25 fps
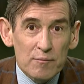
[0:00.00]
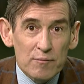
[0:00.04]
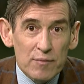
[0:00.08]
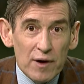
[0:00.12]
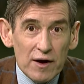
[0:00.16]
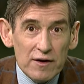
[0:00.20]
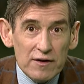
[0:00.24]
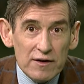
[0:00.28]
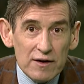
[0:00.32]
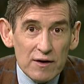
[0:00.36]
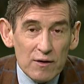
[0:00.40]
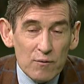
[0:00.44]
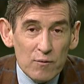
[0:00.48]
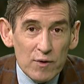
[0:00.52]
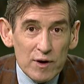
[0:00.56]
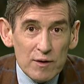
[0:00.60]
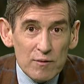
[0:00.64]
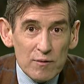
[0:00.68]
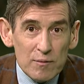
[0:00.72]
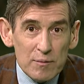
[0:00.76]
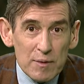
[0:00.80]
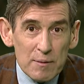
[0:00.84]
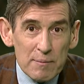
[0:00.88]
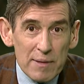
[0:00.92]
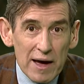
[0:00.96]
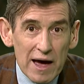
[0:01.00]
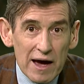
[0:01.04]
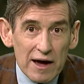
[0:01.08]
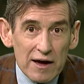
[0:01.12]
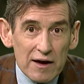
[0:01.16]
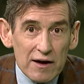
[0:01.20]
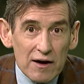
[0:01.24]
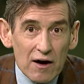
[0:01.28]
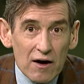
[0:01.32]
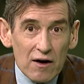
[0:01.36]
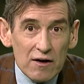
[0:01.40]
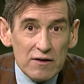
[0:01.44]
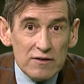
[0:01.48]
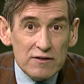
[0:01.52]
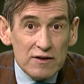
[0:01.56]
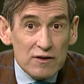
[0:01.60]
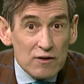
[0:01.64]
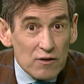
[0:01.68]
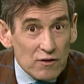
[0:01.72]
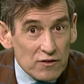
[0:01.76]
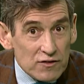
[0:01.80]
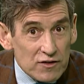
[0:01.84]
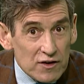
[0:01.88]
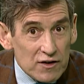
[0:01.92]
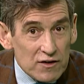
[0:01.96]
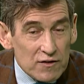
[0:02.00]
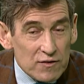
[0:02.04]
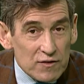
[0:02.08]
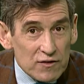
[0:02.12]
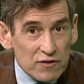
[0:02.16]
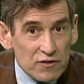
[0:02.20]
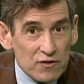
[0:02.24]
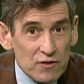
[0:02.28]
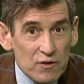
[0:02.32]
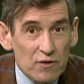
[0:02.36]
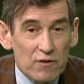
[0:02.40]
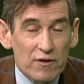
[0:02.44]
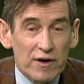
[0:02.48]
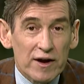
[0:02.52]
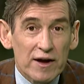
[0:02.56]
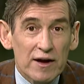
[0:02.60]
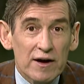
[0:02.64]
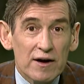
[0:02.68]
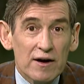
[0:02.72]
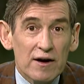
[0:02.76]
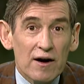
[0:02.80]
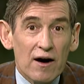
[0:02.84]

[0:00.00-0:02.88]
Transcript: but we will be back to continue the story